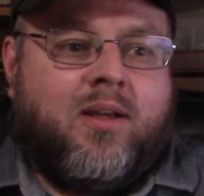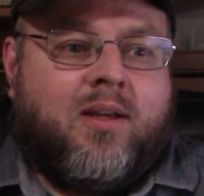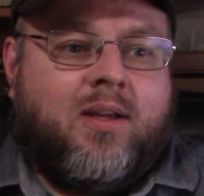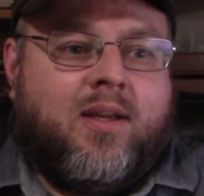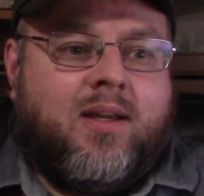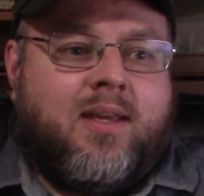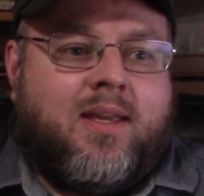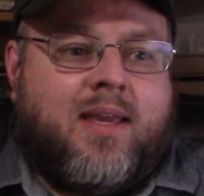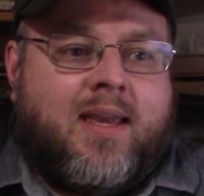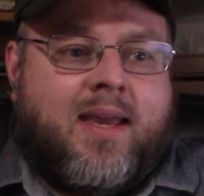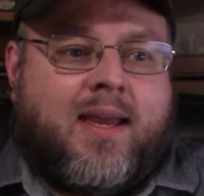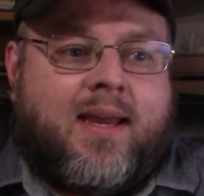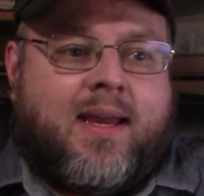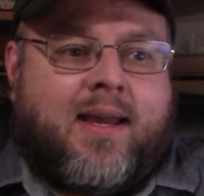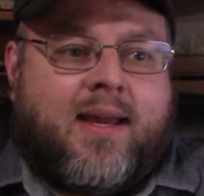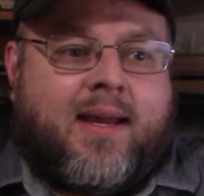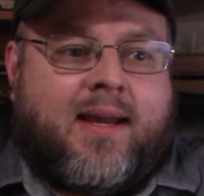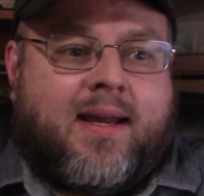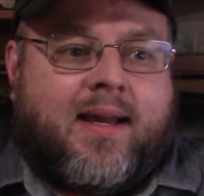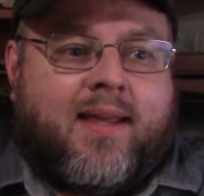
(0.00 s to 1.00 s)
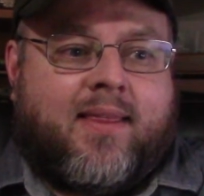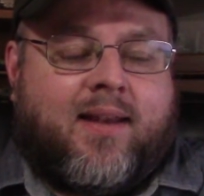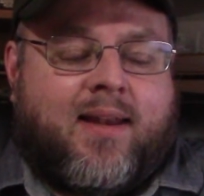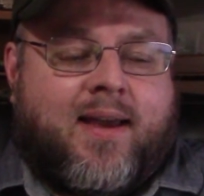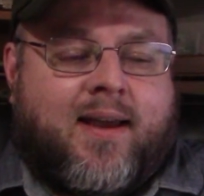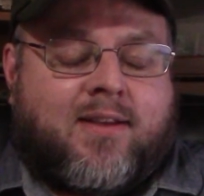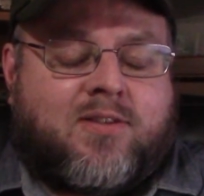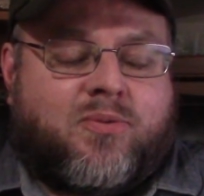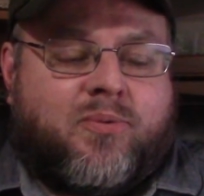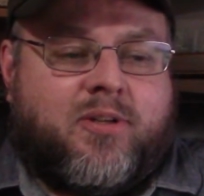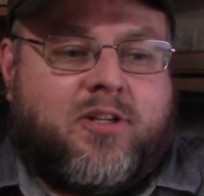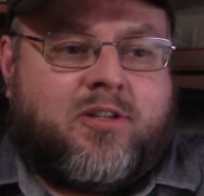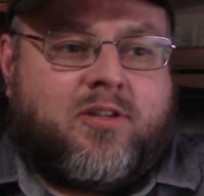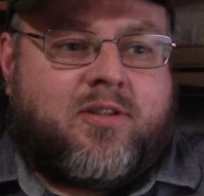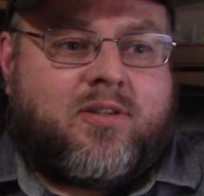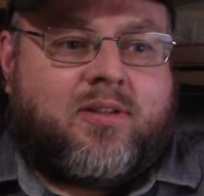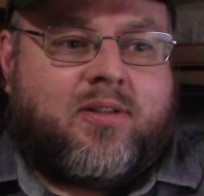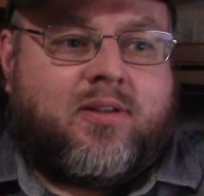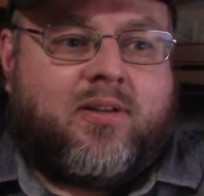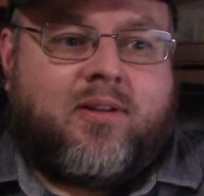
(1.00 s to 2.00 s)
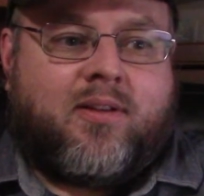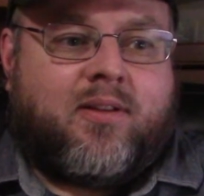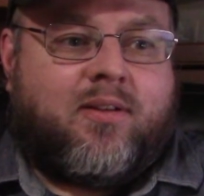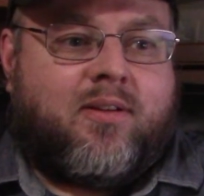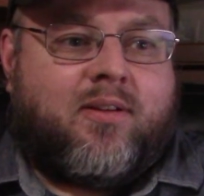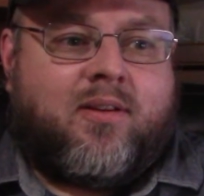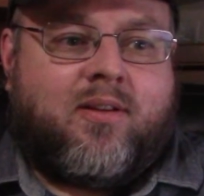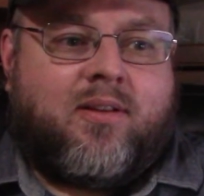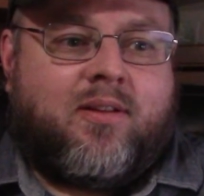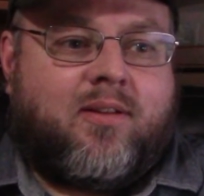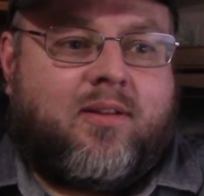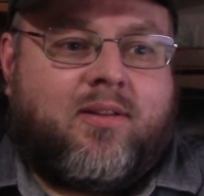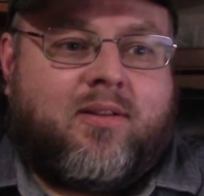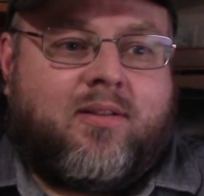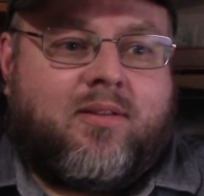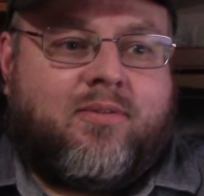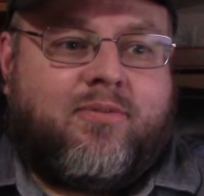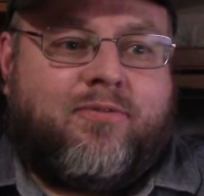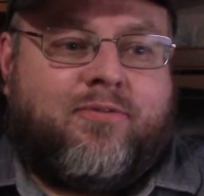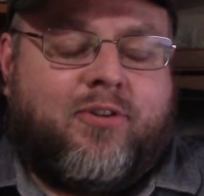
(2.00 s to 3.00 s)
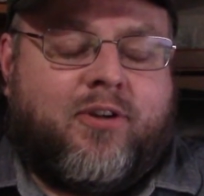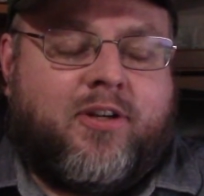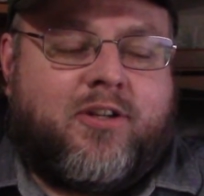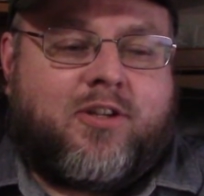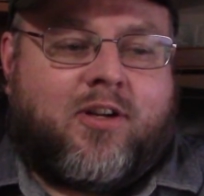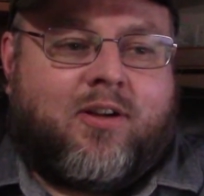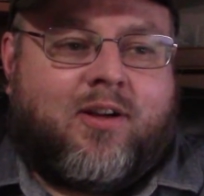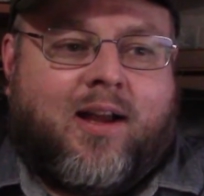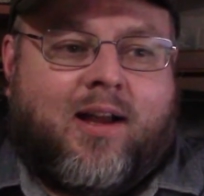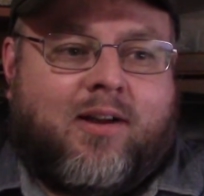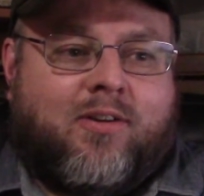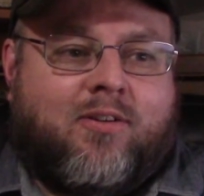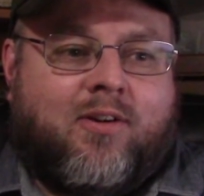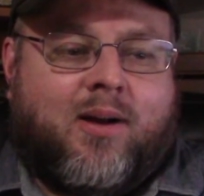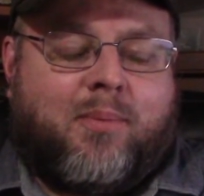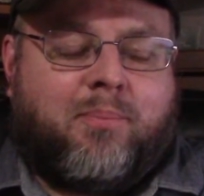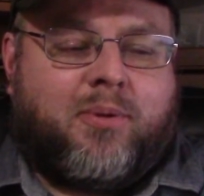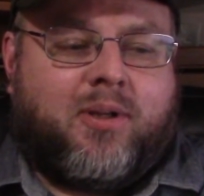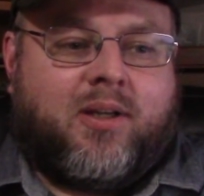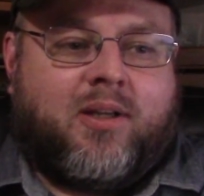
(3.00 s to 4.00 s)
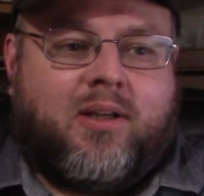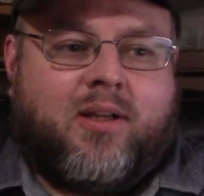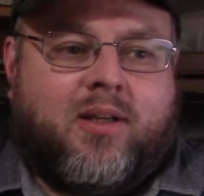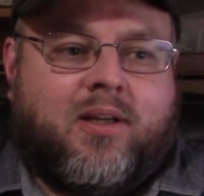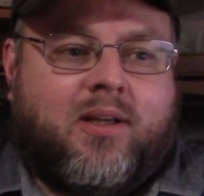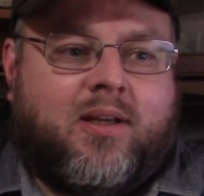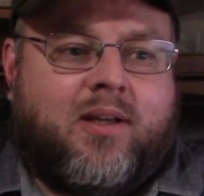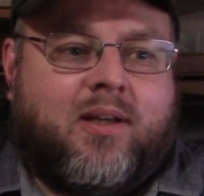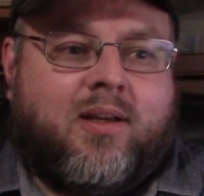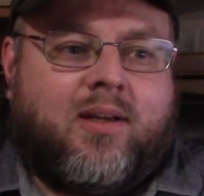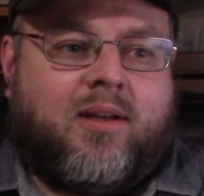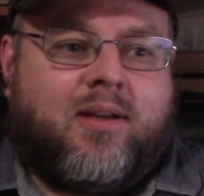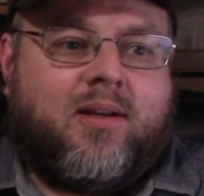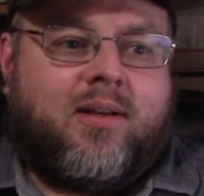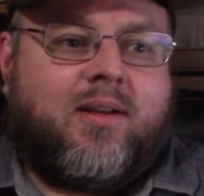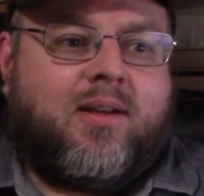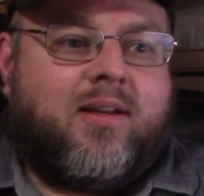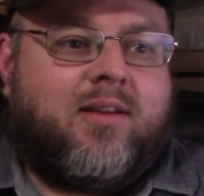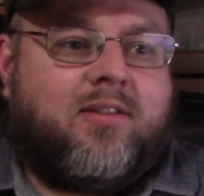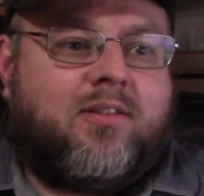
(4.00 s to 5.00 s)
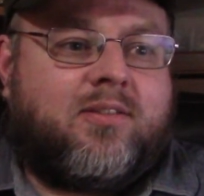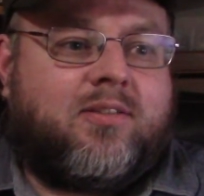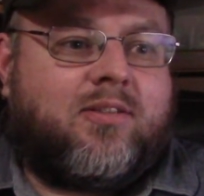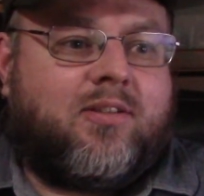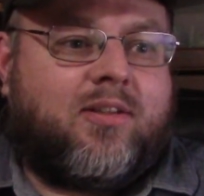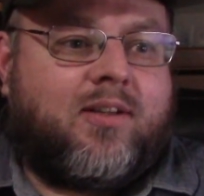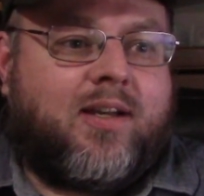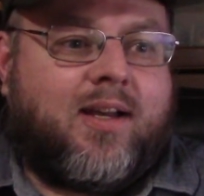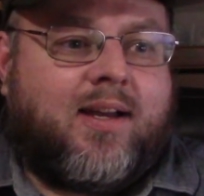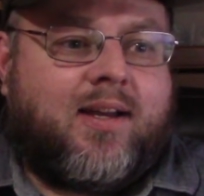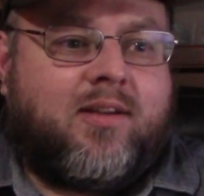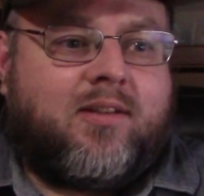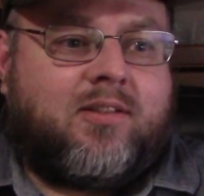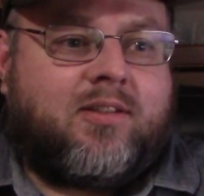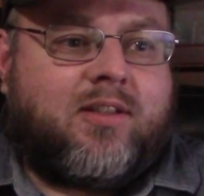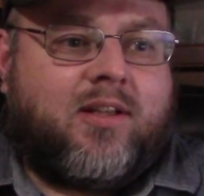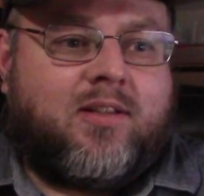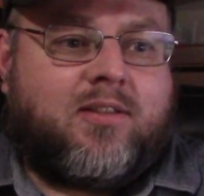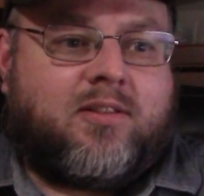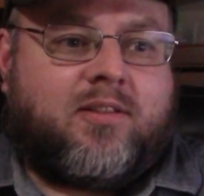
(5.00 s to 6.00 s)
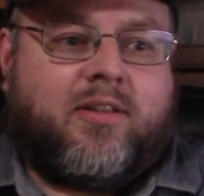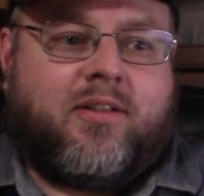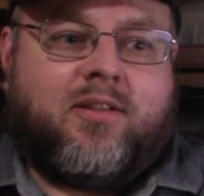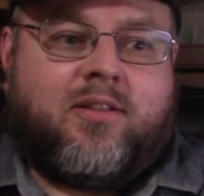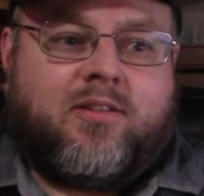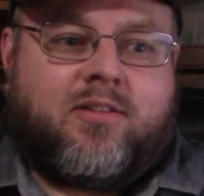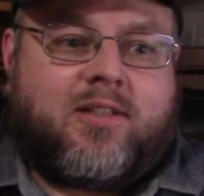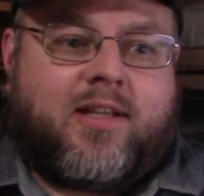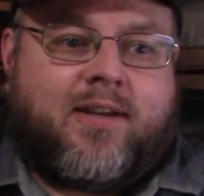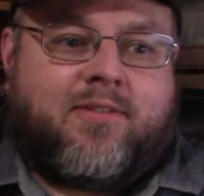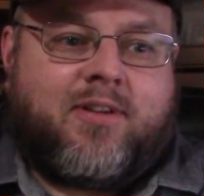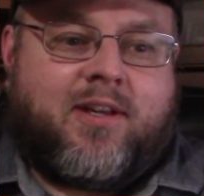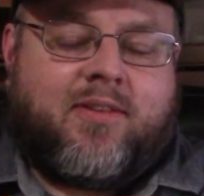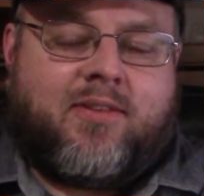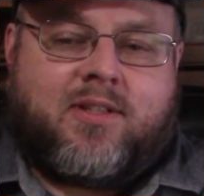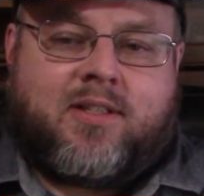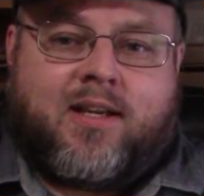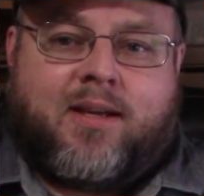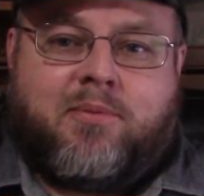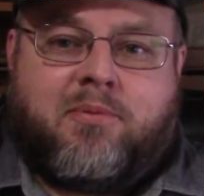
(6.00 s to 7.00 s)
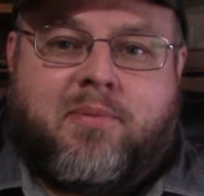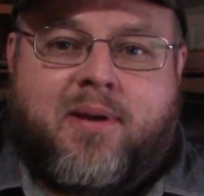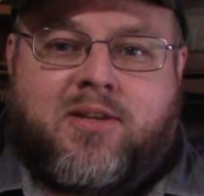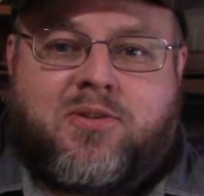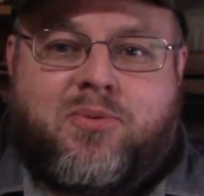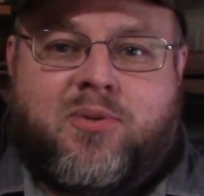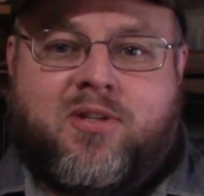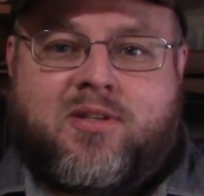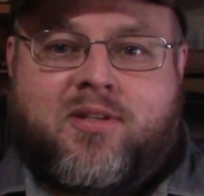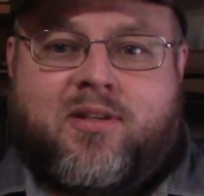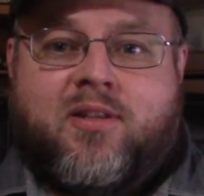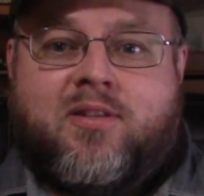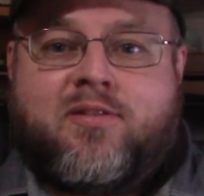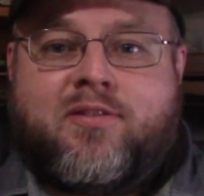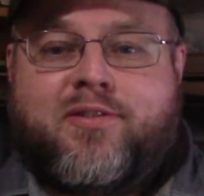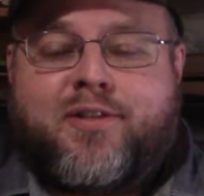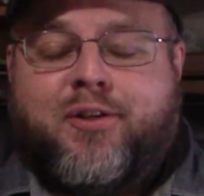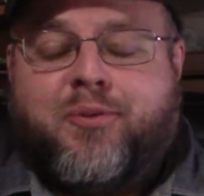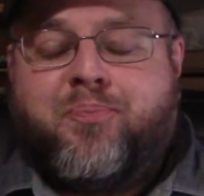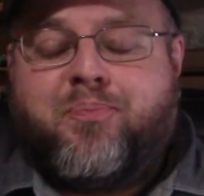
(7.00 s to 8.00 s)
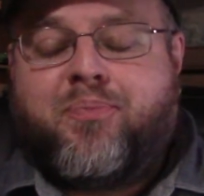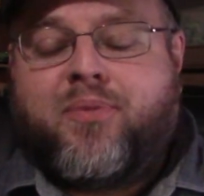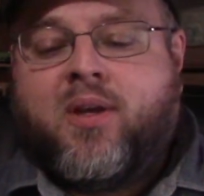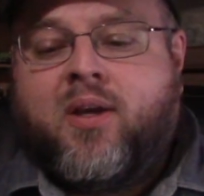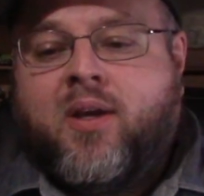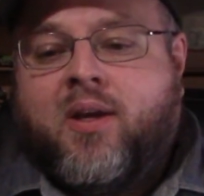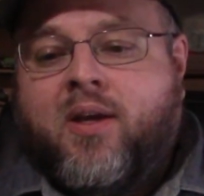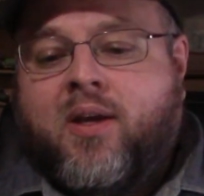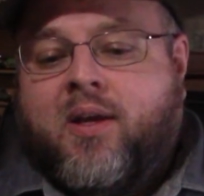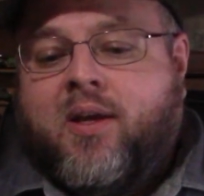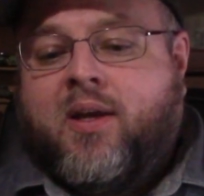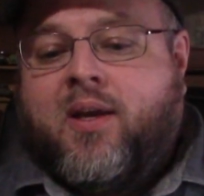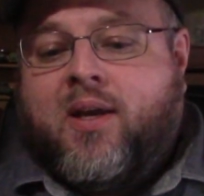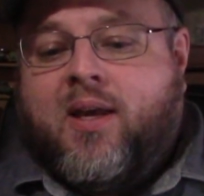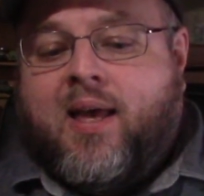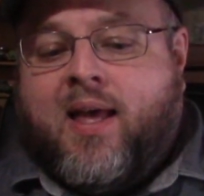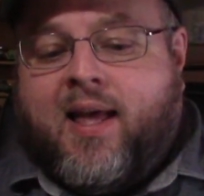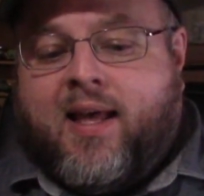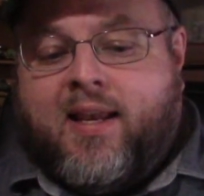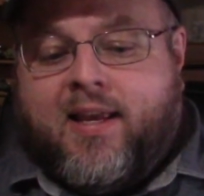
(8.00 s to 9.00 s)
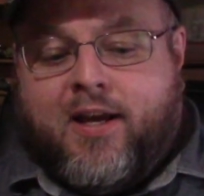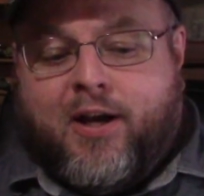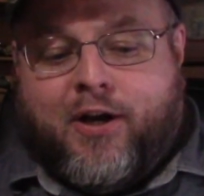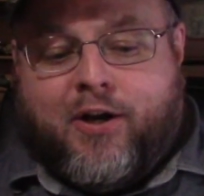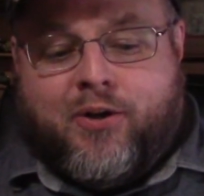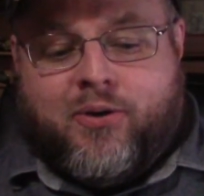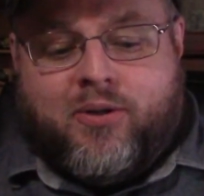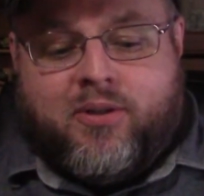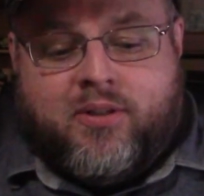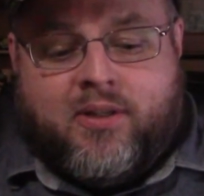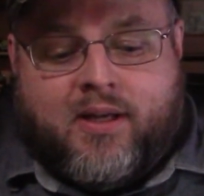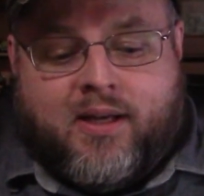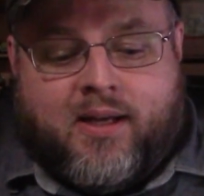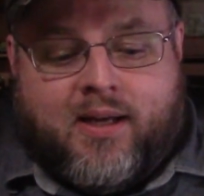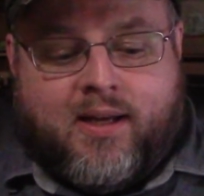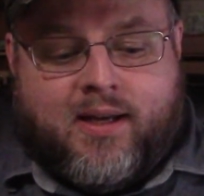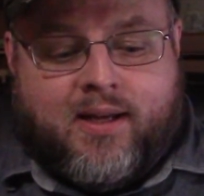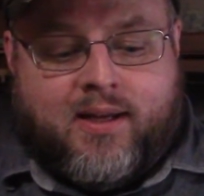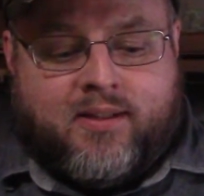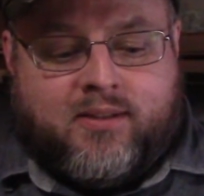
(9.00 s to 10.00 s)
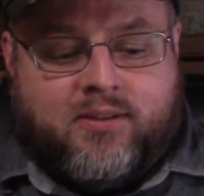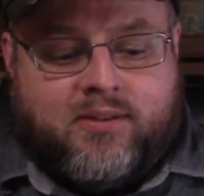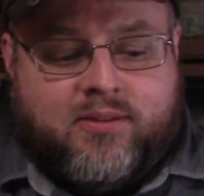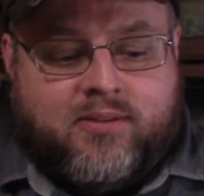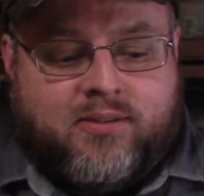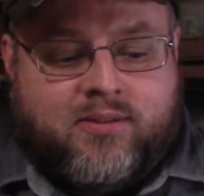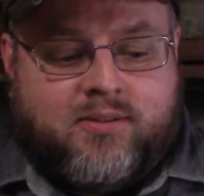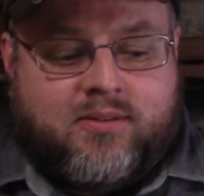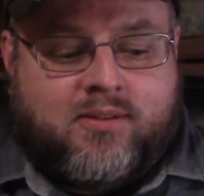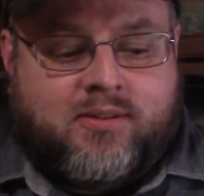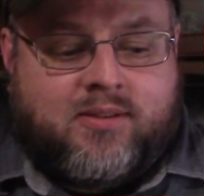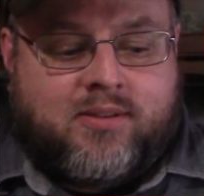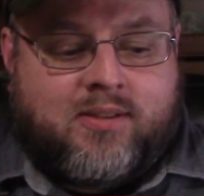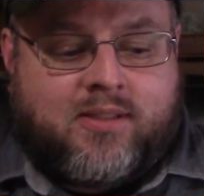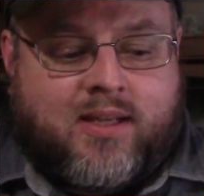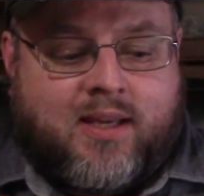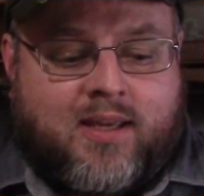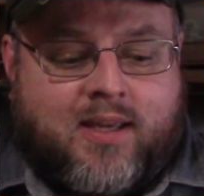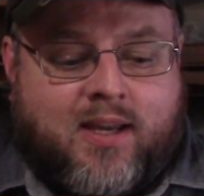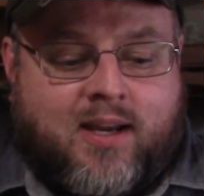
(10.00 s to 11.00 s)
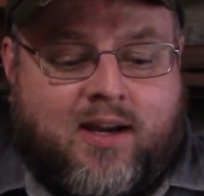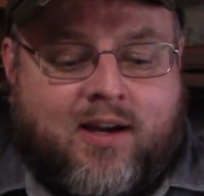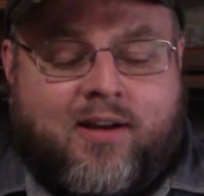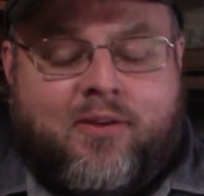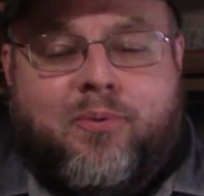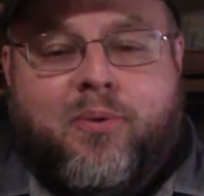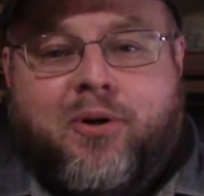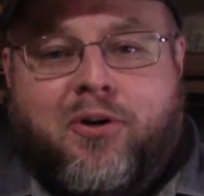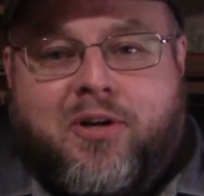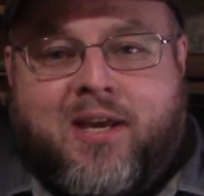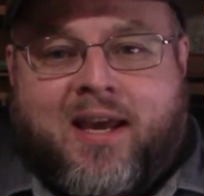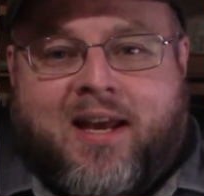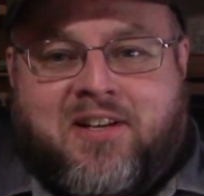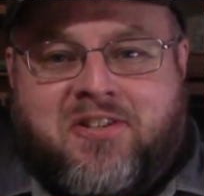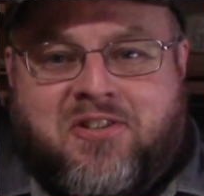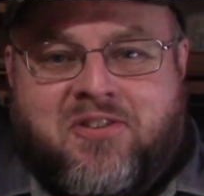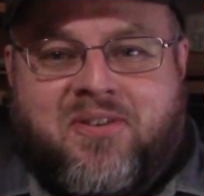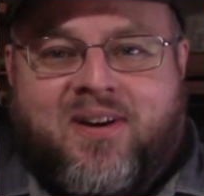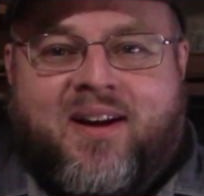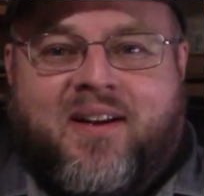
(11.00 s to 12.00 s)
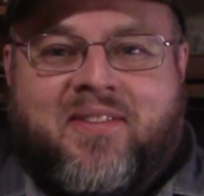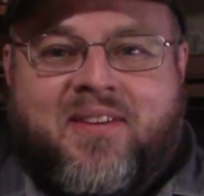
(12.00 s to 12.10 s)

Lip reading: Yeah, the last one just, footage all got corrupted, and I just sort of got disgusted and just haven't had the time to mess with it since. So, anyhow, take care, and we'll catch you on the